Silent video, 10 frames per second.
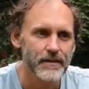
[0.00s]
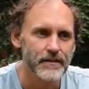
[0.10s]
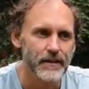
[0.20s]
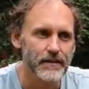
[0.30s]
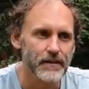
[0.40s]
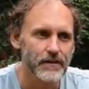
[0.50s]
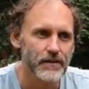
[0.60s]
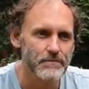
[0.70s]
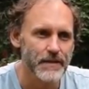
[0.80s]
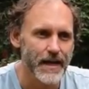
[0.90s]
That
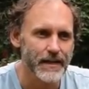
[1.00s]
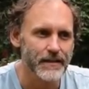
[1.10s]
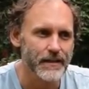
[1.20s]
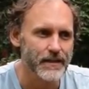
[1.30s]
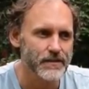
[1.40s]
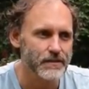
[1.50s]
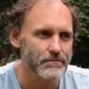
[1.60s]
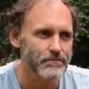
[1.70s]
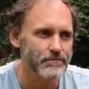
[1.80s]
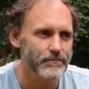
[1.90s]
accumulating things
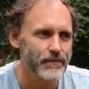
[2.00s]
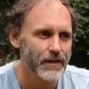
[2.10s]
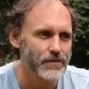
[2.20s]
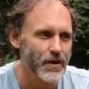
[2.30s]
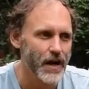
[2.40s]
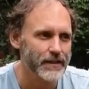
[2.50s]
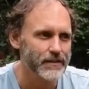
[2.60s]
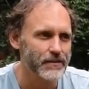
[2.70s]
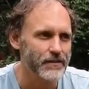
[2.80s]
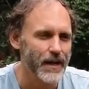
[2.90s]
and, and trying
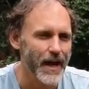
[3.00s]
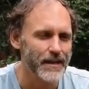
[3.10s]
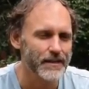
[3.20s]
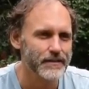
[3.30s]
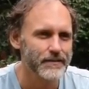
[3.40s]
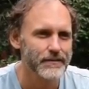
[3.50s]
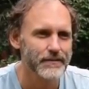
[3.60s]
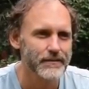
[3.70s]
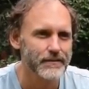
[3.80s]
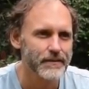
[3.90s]
to create
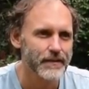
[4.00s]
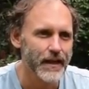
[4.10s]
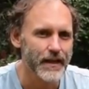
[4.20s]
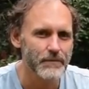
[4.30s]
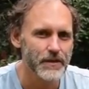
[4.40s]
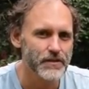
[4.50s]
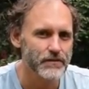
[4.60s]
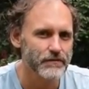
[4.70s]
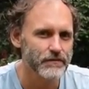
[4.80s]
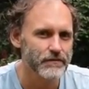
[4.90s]
an image
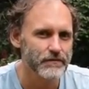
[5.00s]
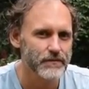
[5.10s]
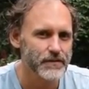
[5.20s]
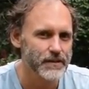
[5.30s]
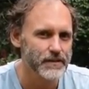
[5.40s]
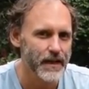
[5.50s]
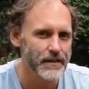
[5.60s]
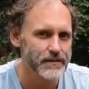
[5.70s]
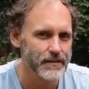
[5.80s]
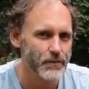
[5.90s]
of
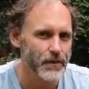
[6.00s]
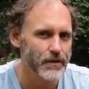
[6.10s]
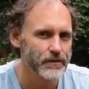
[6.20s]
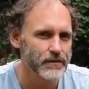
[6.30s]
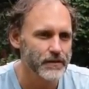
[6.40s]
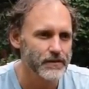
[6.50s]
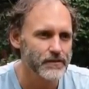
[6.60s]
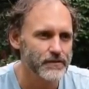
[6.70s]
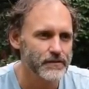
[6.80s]
success in the world is